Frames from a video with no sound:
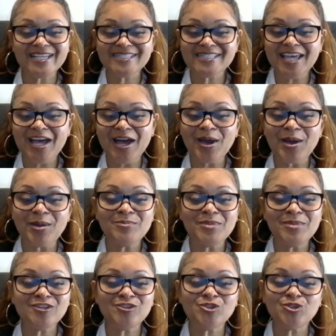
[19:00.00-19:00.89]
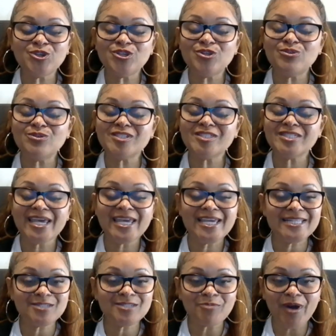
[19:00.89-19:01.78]
Until next time, make sure
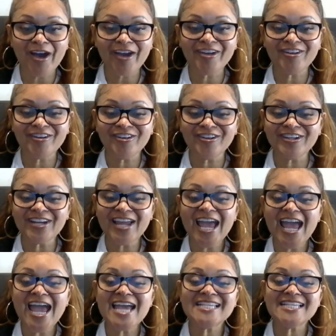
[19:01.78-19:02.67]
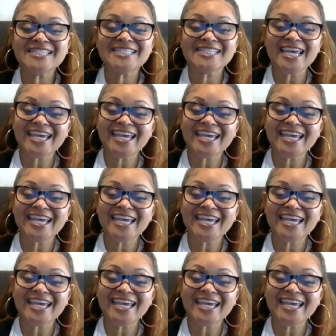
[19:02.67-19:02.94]
you stay inspired,